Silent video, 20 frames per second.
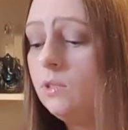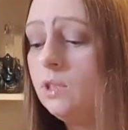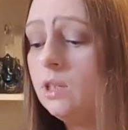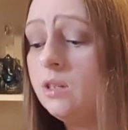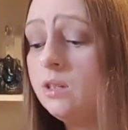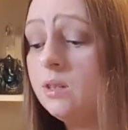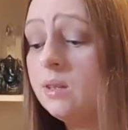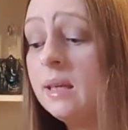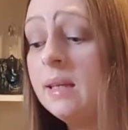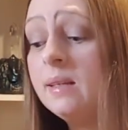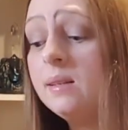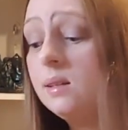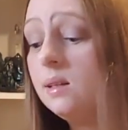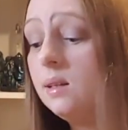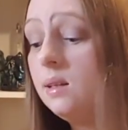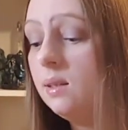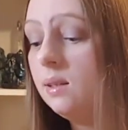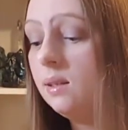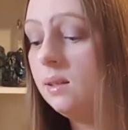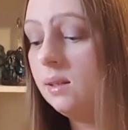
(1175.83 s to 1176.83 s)
So that's
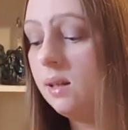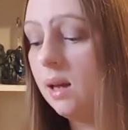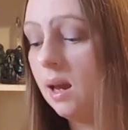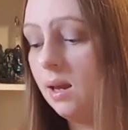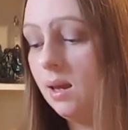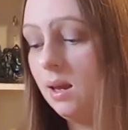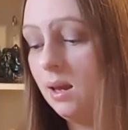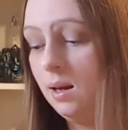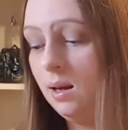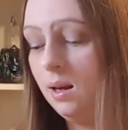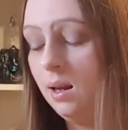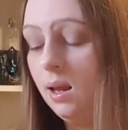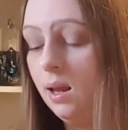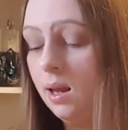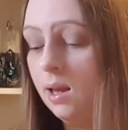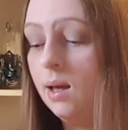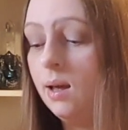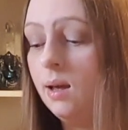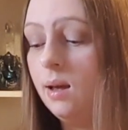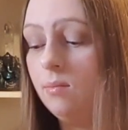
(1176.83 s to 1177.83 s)
going to stay in
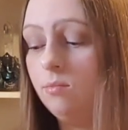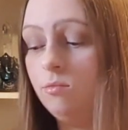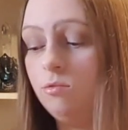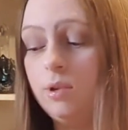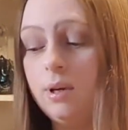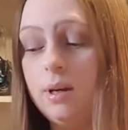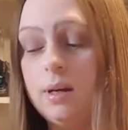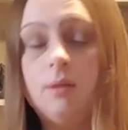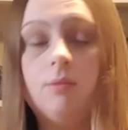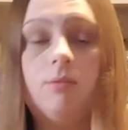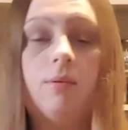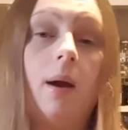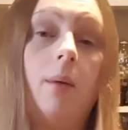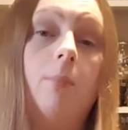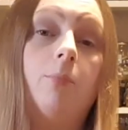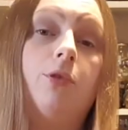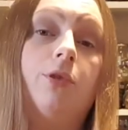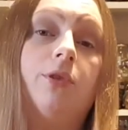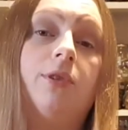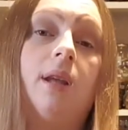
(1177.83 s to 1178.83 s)
here and really
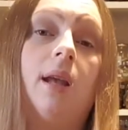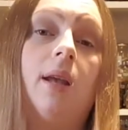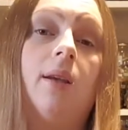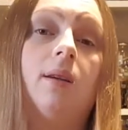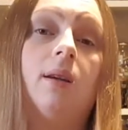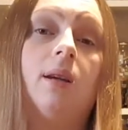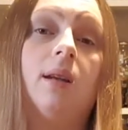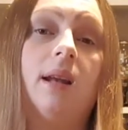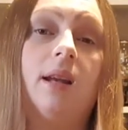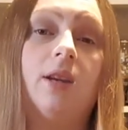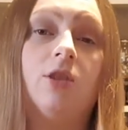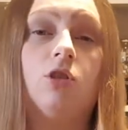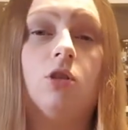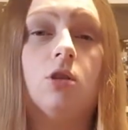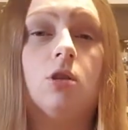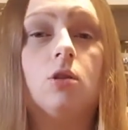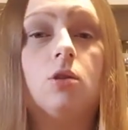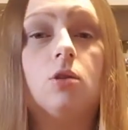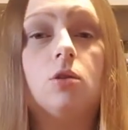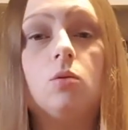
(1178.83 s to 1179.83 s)
represent connection
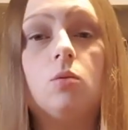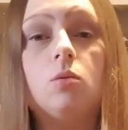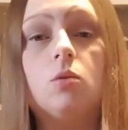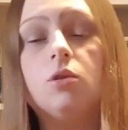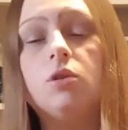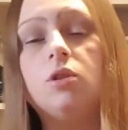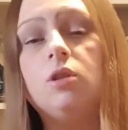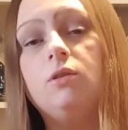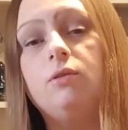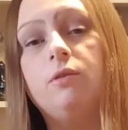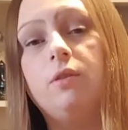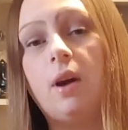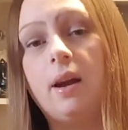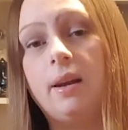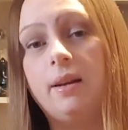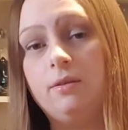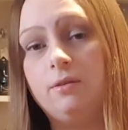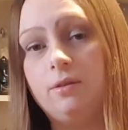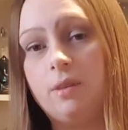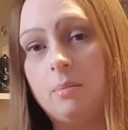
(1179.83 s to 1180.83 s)
to source,
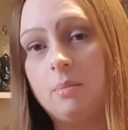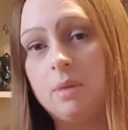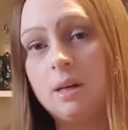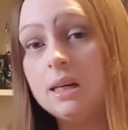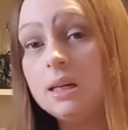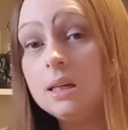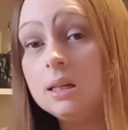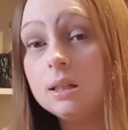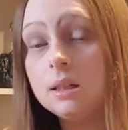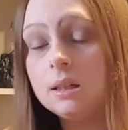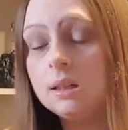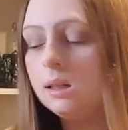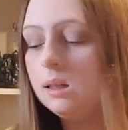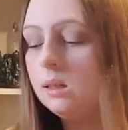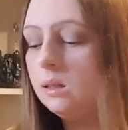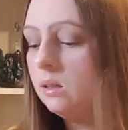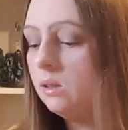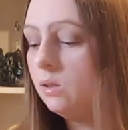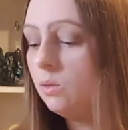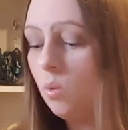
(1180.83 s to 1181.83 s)
divine femininity
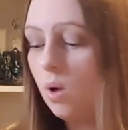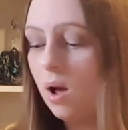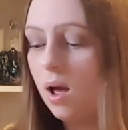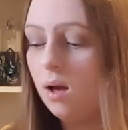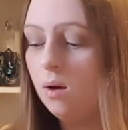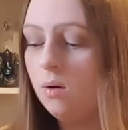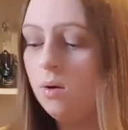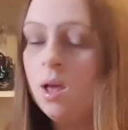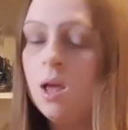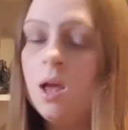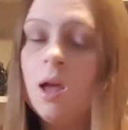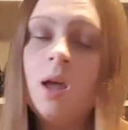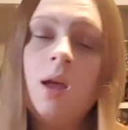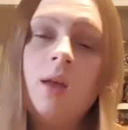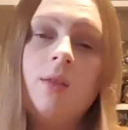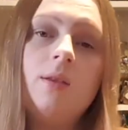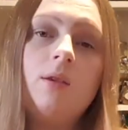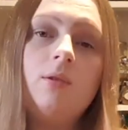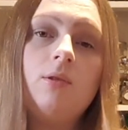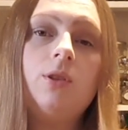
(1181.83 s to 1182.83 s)
as well.
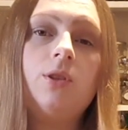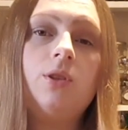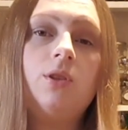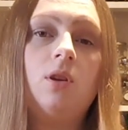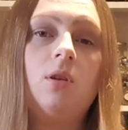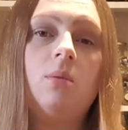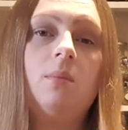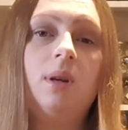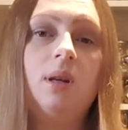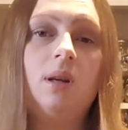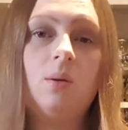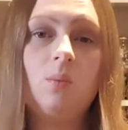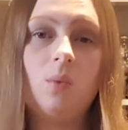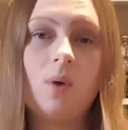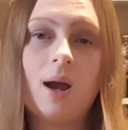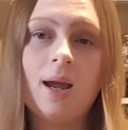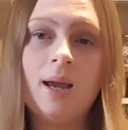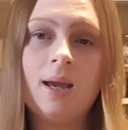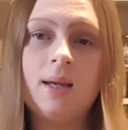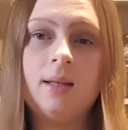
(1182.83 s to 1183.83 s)
There are so many
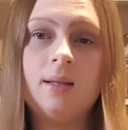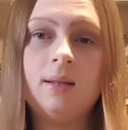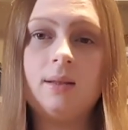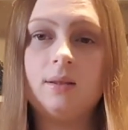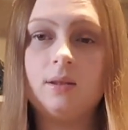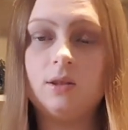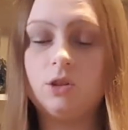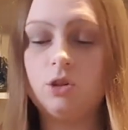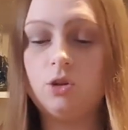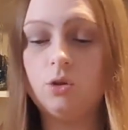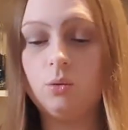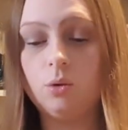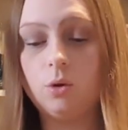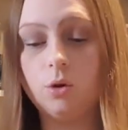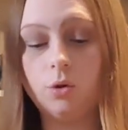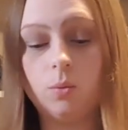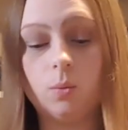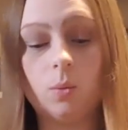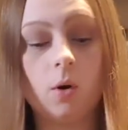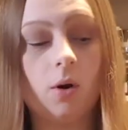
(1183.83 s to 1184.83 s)
ways you
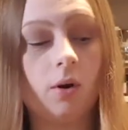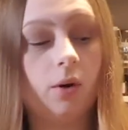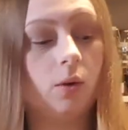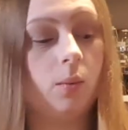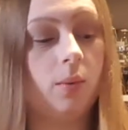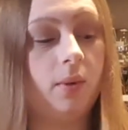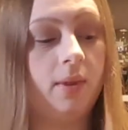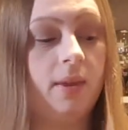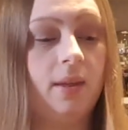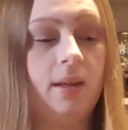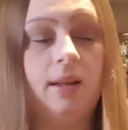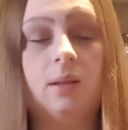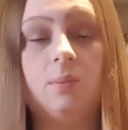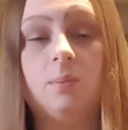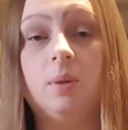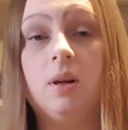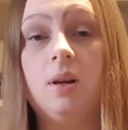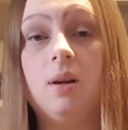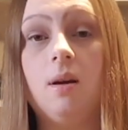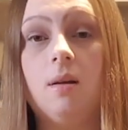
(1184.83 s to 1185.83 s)
could work with these
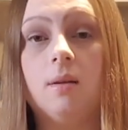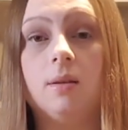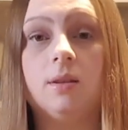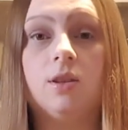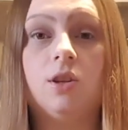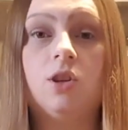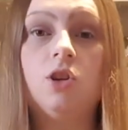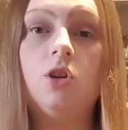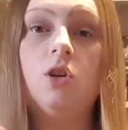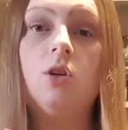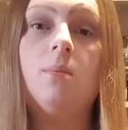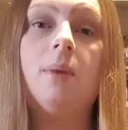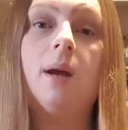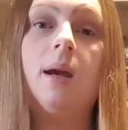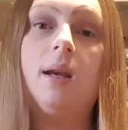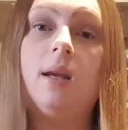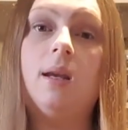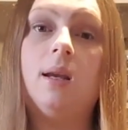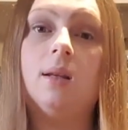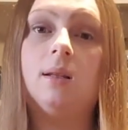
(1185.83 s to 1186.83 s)
plants, and you
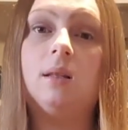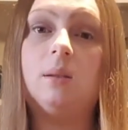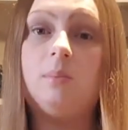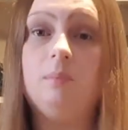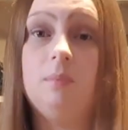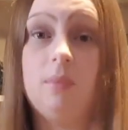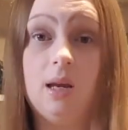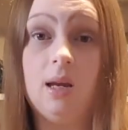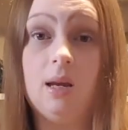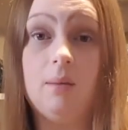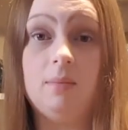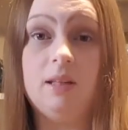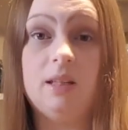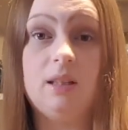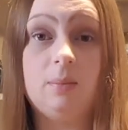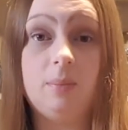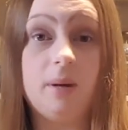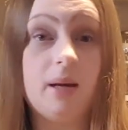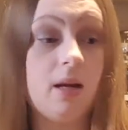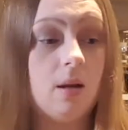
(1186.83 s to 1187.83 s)
may hear me
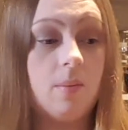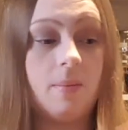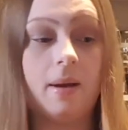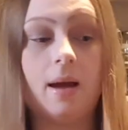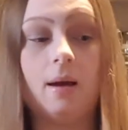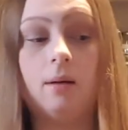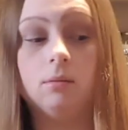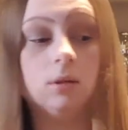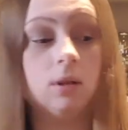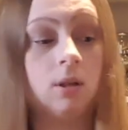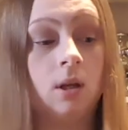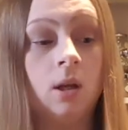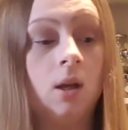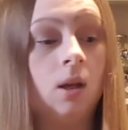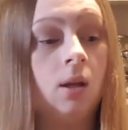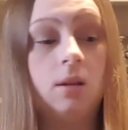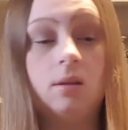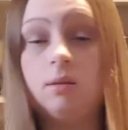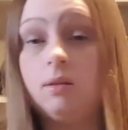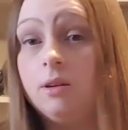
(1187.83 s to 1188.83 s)
speak about
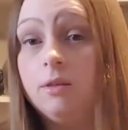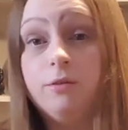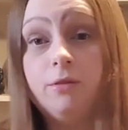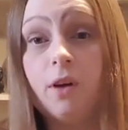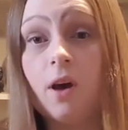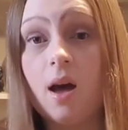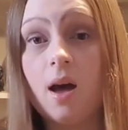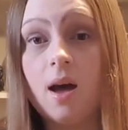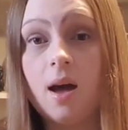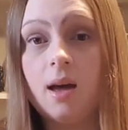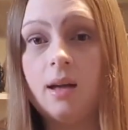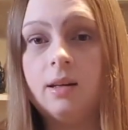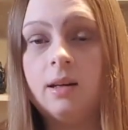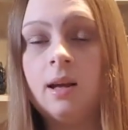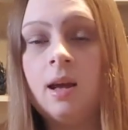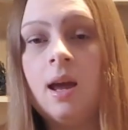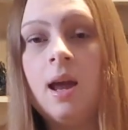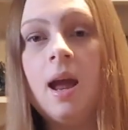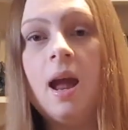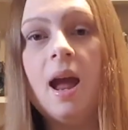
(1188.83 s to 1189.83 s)
the fern
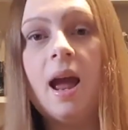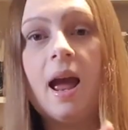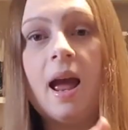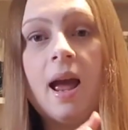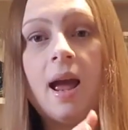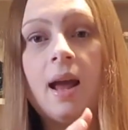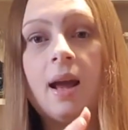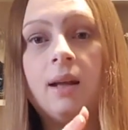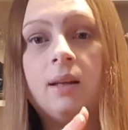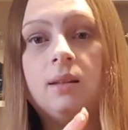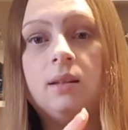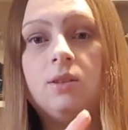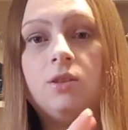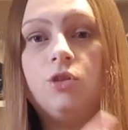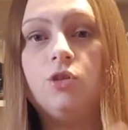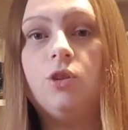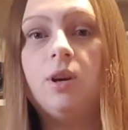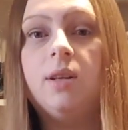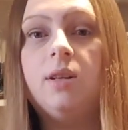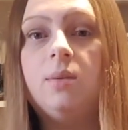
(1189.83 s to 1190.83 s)
and
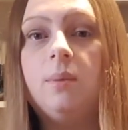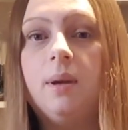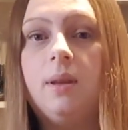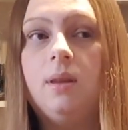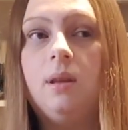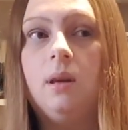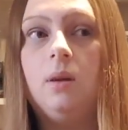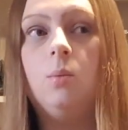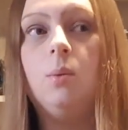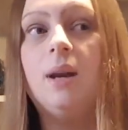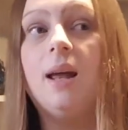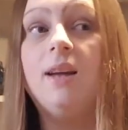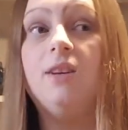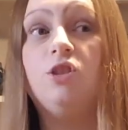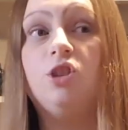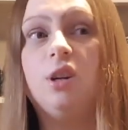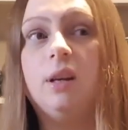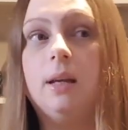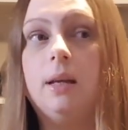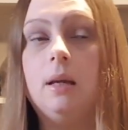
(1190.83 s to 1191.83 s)
straight away think, well,
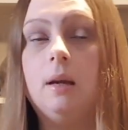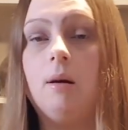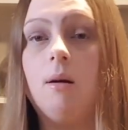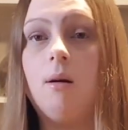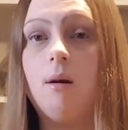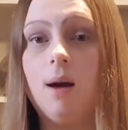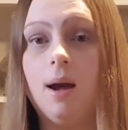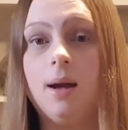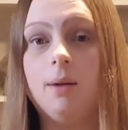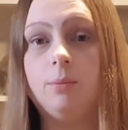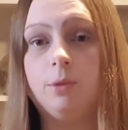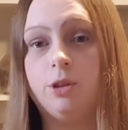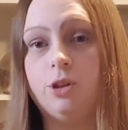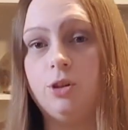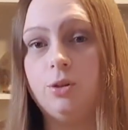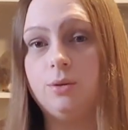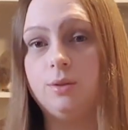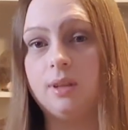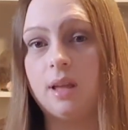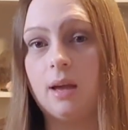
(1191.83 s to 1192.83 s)
actually, I would
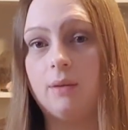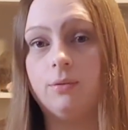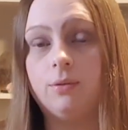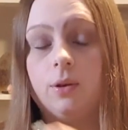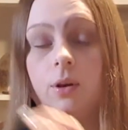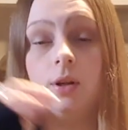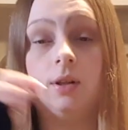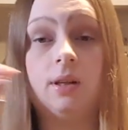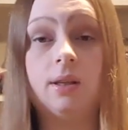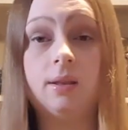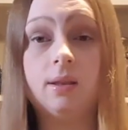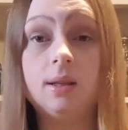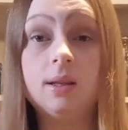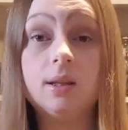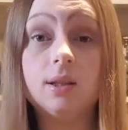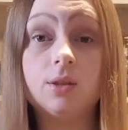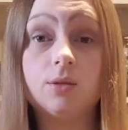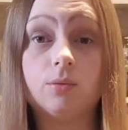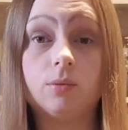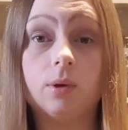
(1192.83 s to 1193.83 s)
use that fern in
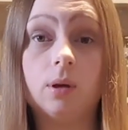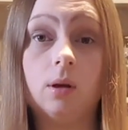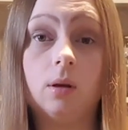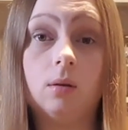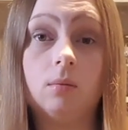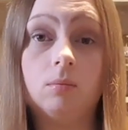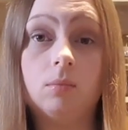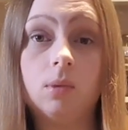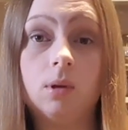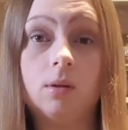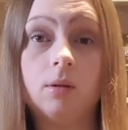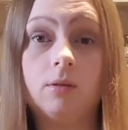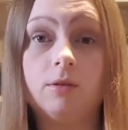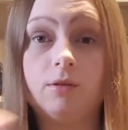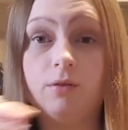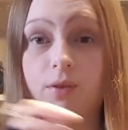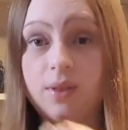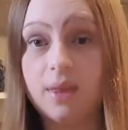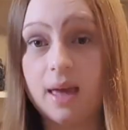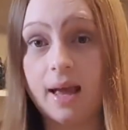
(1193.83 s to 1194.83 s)
this room
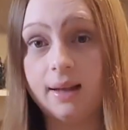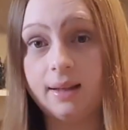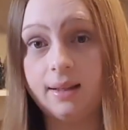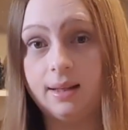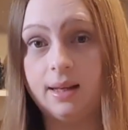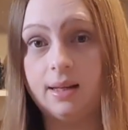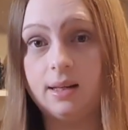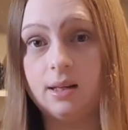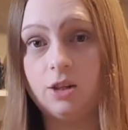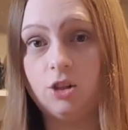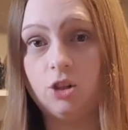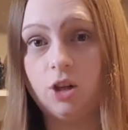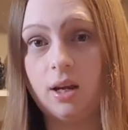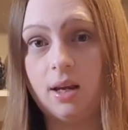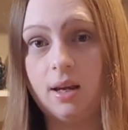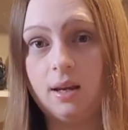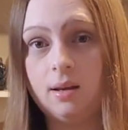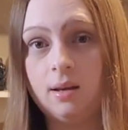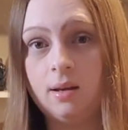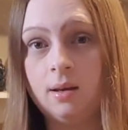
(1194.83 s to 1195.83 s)
for that
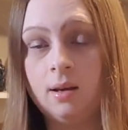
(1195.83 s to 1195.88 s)
energy,